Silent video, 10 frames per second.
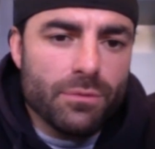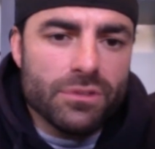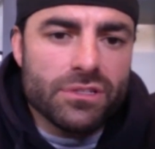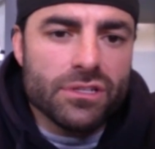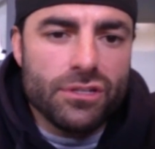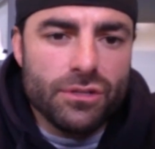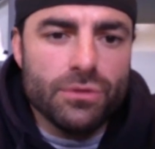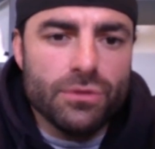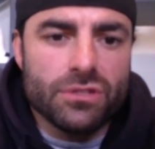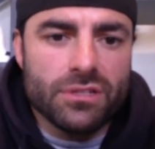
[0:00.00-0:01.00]
was a
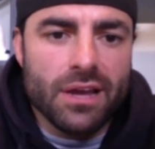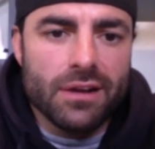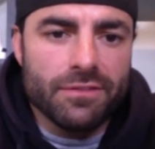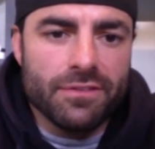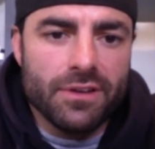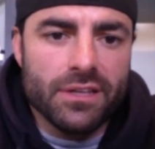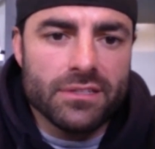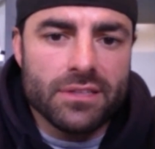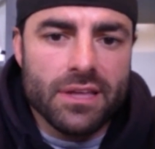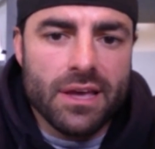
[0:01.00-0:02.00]
huge
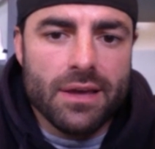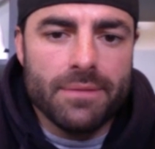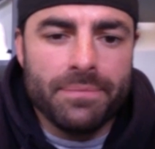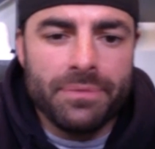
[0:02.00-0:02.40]
sacrifice that,